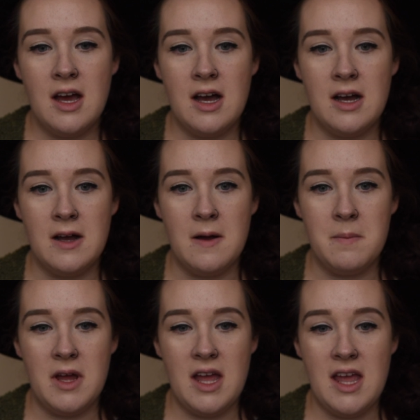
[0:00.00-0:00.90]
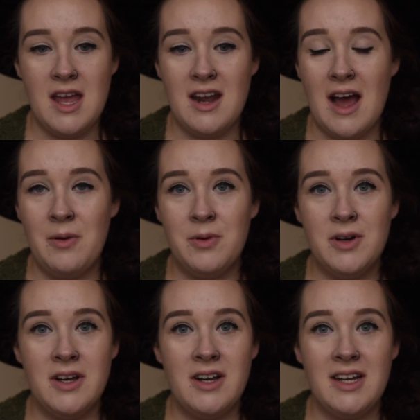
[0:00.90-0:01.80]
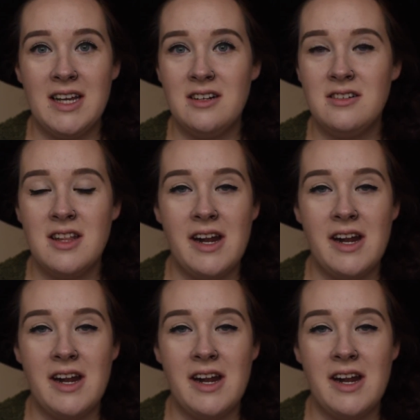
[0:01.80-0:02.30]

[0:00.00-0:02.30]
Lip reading: And I would get into